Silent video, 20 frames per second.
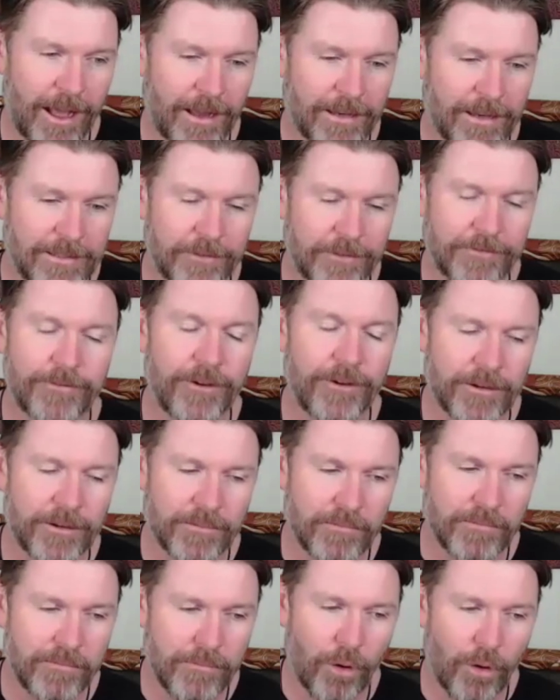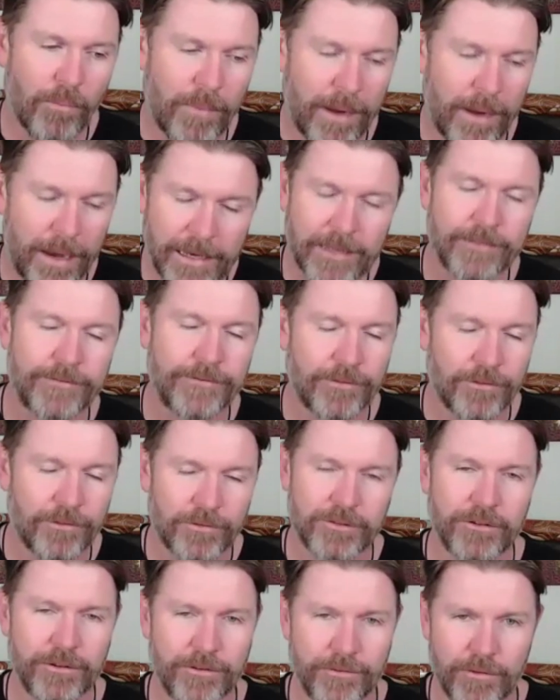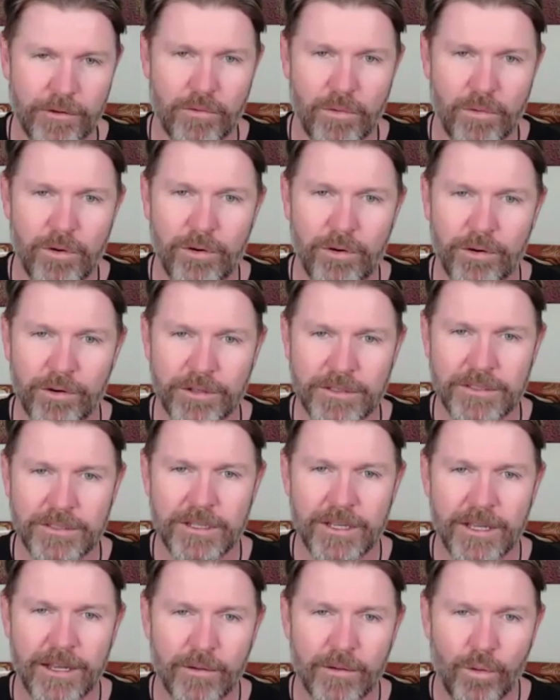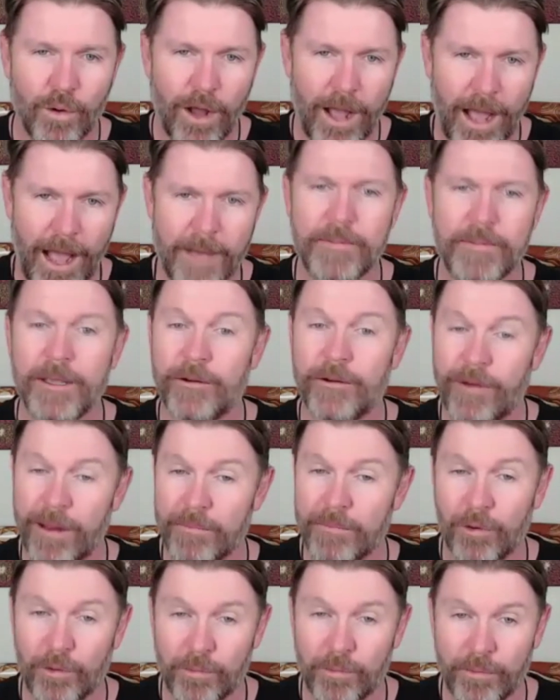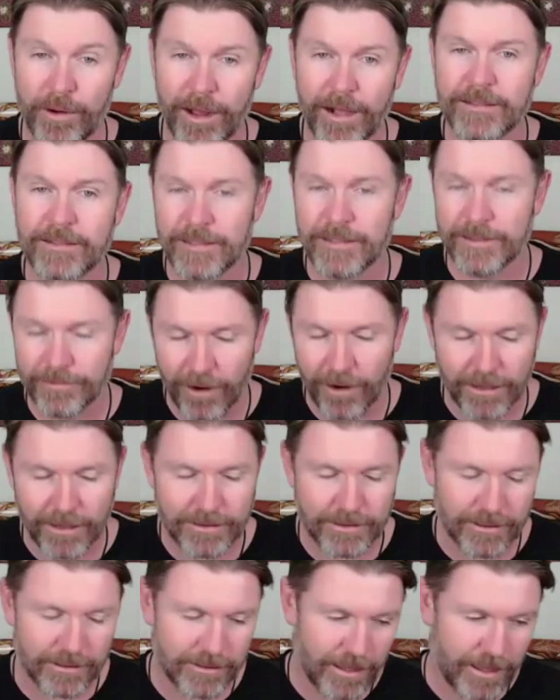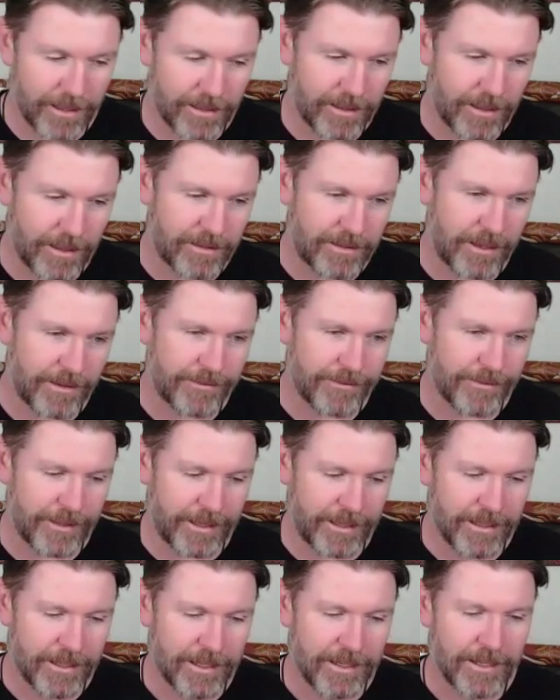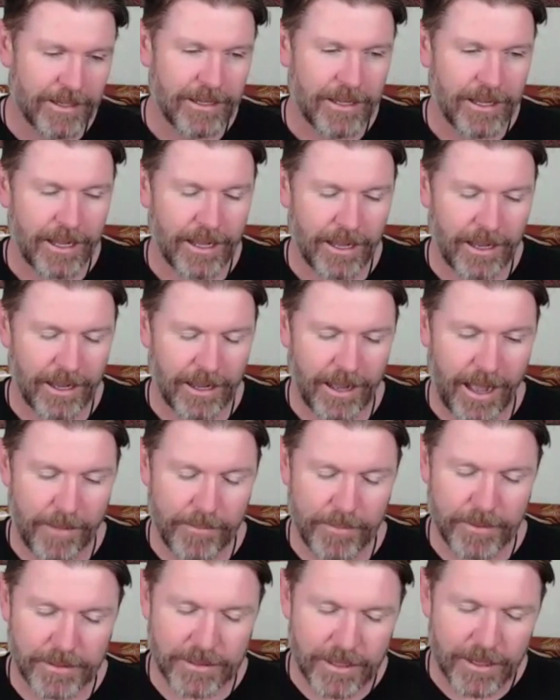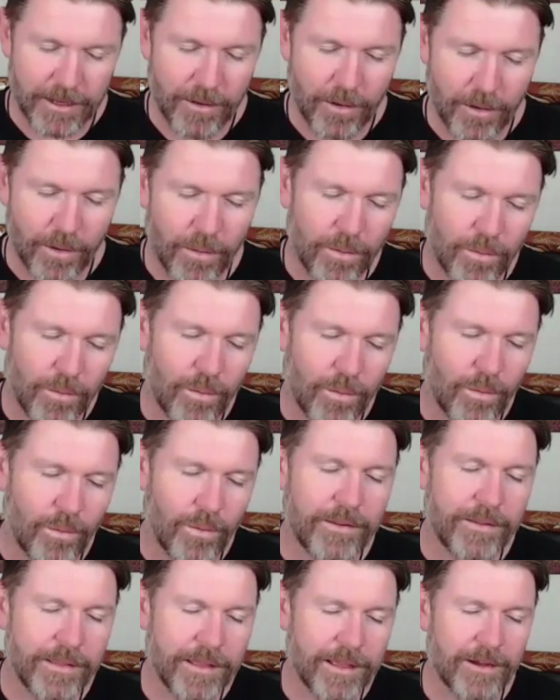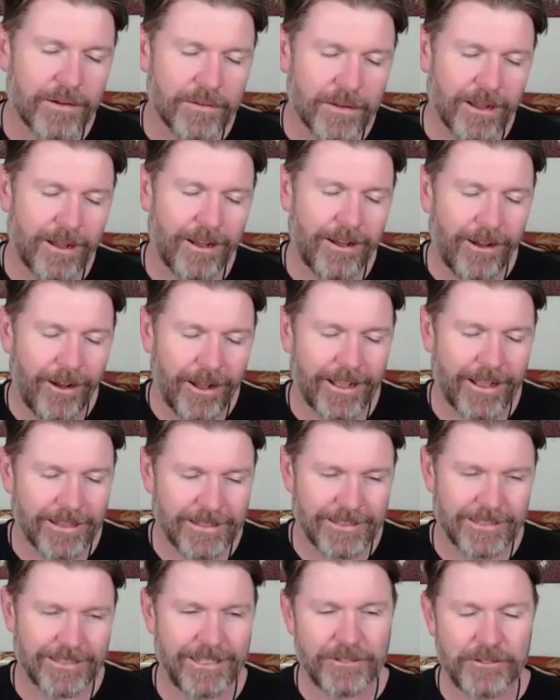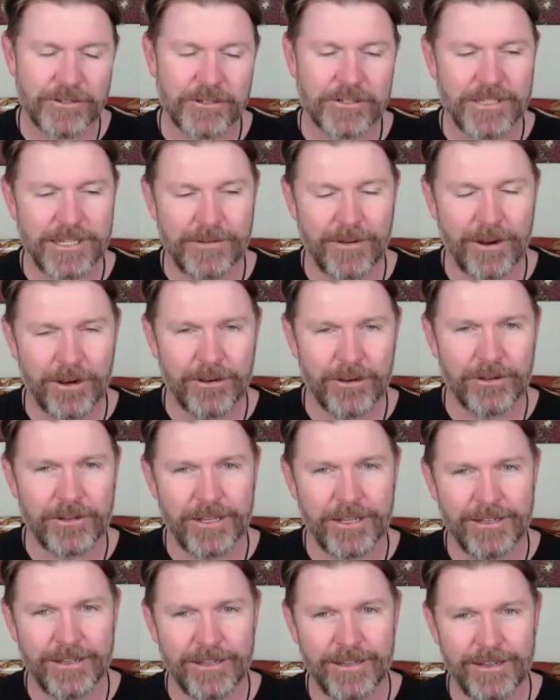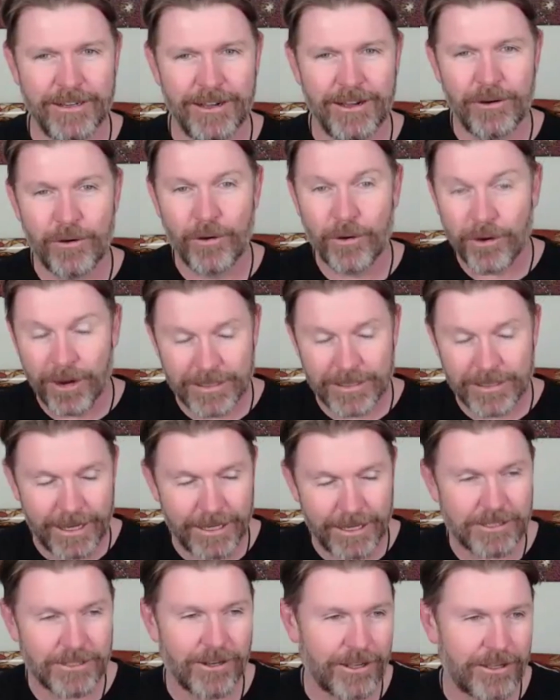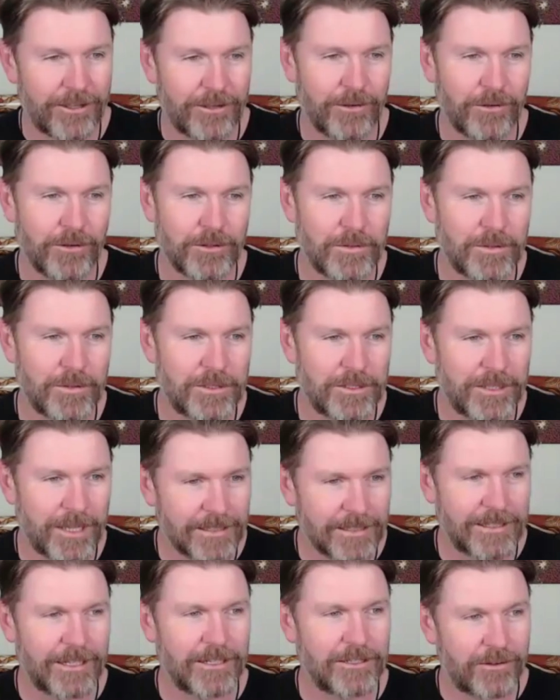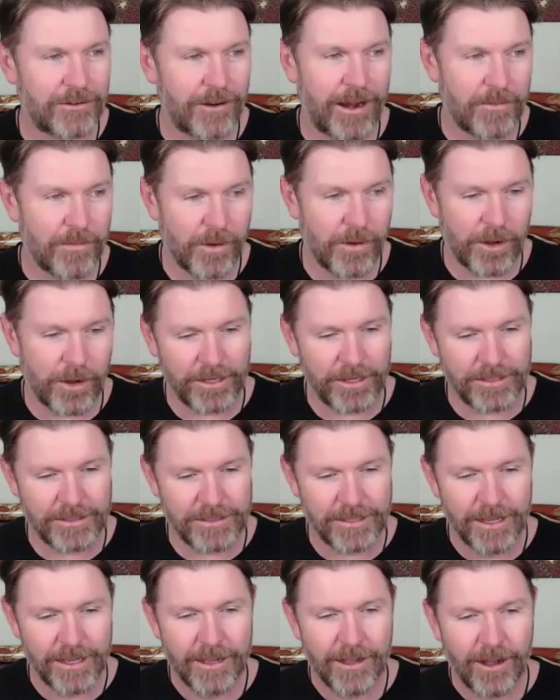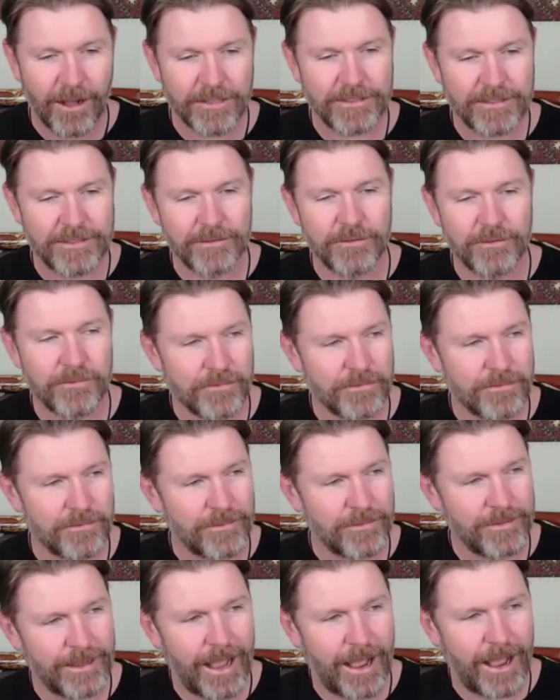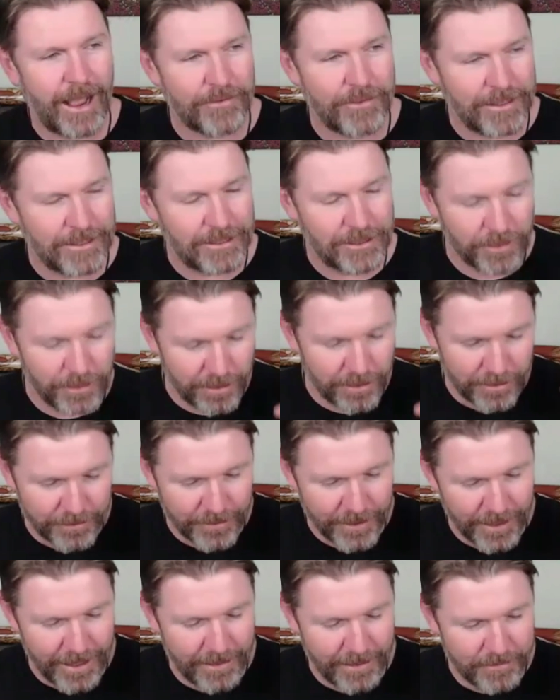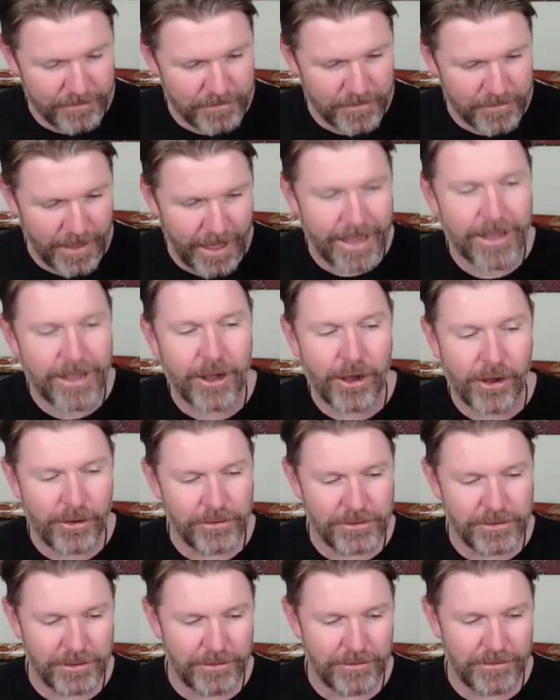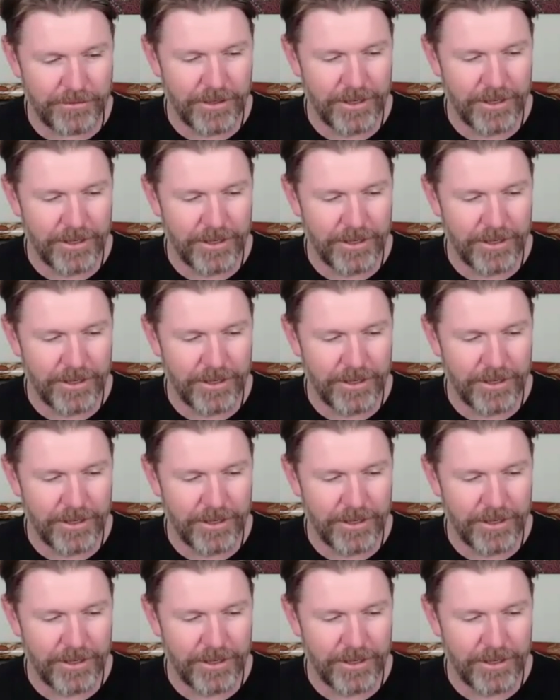different, more meaningful sort of rewards were happier and productive, right? So it definitely happens. One thing I guess is interesting when I look at an organization like yours, which does such great work, is I still have these sort of echoes of